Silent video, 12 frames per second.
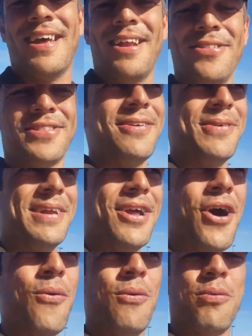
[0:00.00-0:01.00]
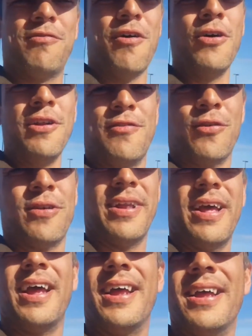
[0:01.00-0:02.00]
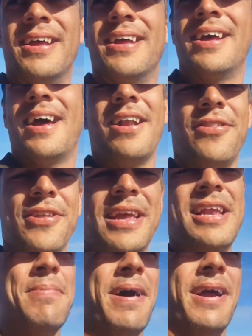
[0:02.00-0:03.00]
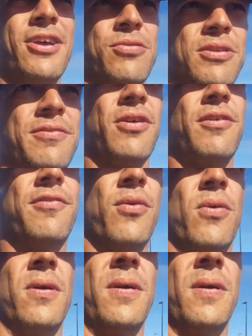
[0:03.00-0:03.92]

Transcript: I don't think we know what we're voting for today. I don't think anybody knows what they're voting for.